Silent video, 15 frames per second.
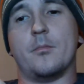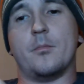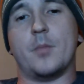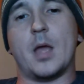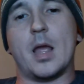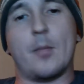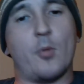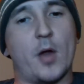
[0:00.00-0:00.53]

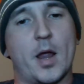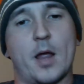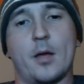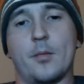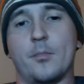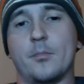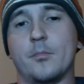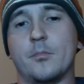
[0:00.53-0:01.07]

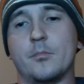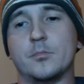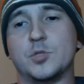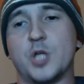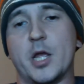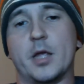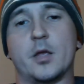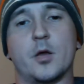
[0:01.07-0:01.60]
Abraham,
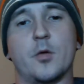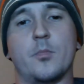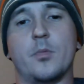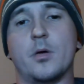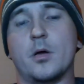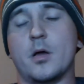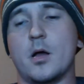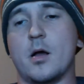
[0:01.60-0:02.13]
Jacob,
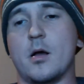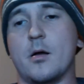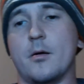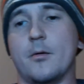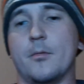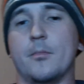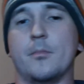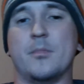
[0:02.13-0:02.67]

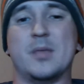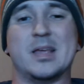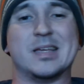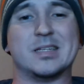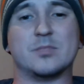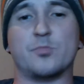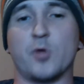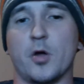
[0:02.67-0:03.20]

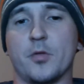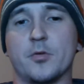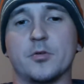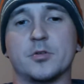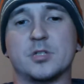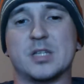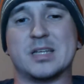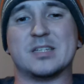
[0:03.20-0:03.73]
his
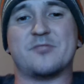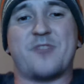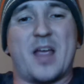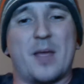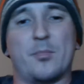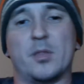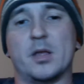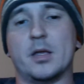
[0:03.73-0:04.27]
brothers, his
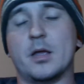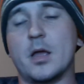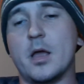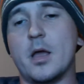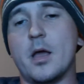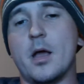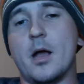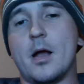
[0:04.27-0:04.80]
family,
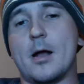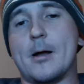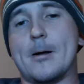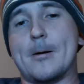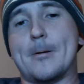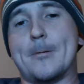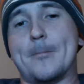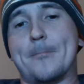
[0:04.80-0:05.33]

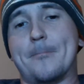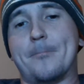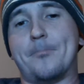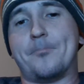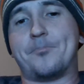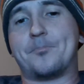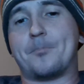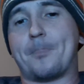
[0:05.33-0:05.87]

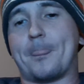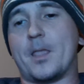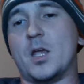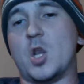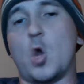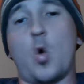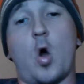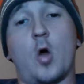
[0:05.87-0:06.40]

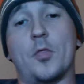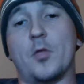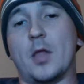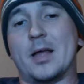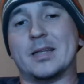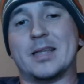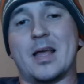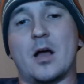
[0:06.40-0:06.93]
all in the
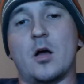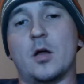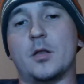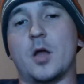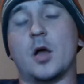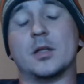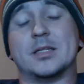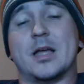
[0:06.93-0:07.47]
line
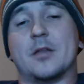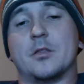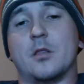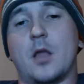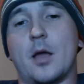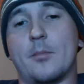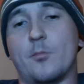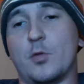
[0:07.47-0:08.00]
on down the
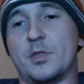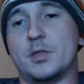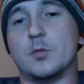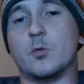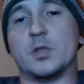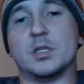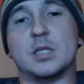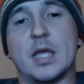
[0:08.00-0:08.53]
line
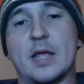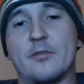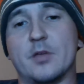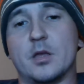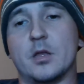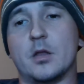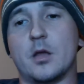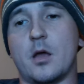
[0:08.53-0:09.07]
with
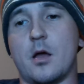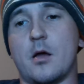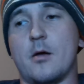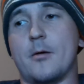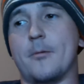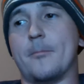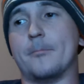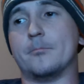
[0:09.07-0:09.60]
David,
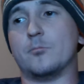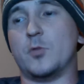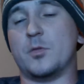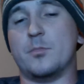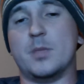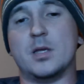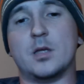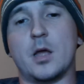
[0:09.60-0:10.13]
with
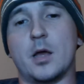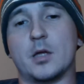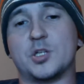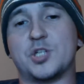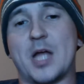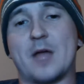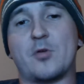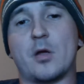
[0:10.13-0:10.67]

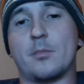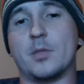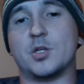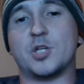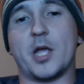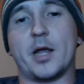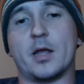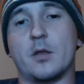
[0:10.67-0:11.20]
Shadrach,
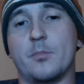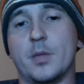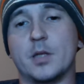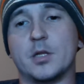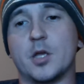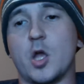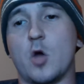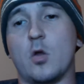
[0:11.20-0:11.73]
Meshach, and
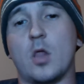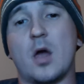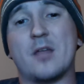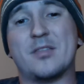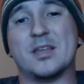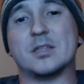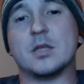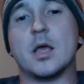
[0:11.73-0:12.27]
Abednego. A lot of
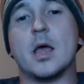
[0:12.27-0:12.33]
these